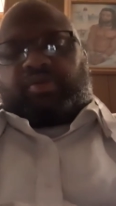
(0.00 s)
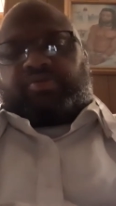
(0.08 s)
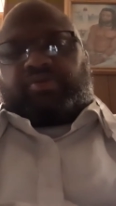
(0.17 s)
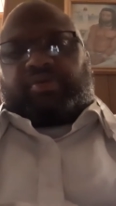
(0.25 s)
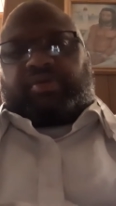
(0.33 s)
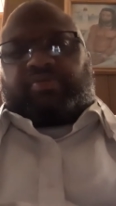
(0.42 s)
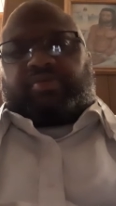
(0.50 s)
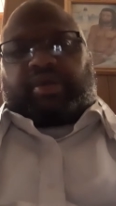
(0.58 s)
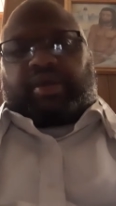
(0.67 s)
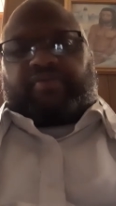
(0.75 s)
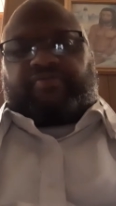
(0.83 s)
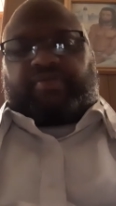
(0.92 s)
So here we
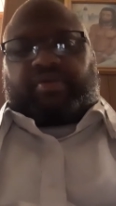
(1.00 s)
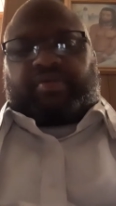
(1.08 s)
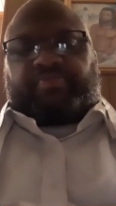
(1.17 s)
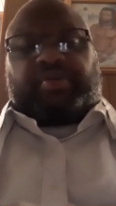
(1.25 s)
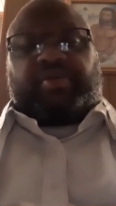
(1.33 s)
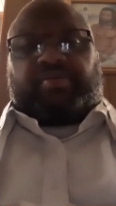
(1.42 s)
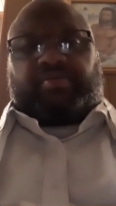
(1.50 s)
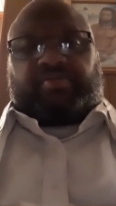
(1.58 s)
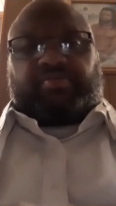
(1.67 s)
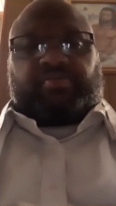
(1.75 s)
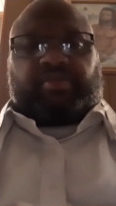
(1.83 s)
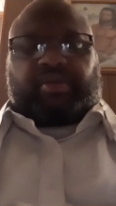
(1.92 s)
have uh, Peter
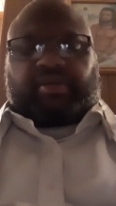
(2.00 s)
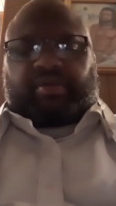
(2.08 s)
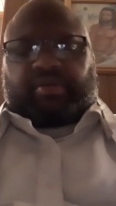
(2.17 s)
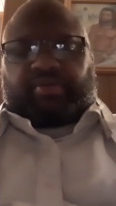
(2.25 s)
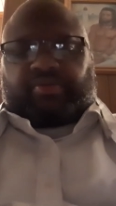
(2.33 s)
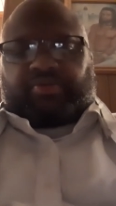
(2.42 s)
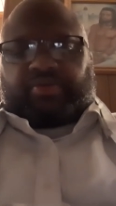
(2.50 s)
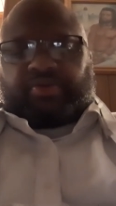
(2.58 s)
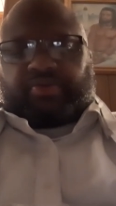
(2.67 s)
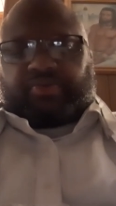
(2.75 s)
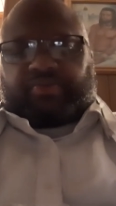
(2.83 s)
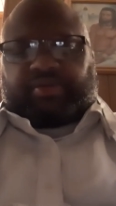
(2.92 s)
you
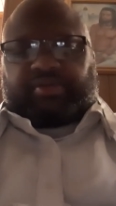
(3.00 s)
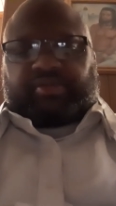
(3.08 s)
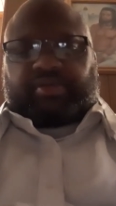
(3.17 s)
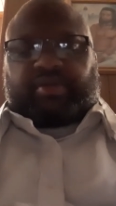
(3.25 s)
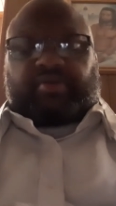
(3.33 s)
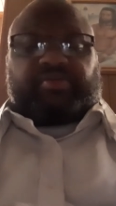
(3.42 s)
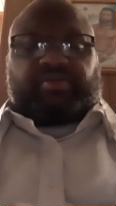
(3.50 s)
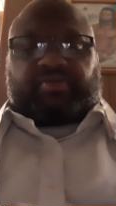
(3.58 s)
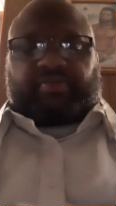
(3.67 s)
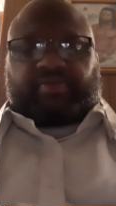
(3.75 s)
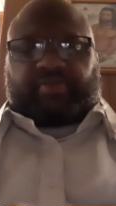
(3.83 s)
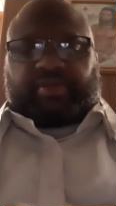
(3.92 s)
know, he's an elder.
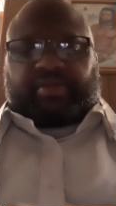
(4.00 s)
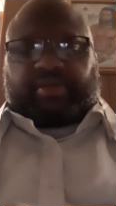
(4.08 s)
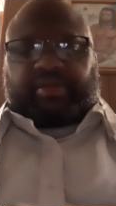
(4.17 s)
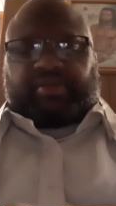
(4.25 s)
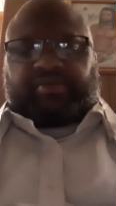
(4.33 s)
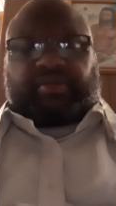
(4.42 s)
He's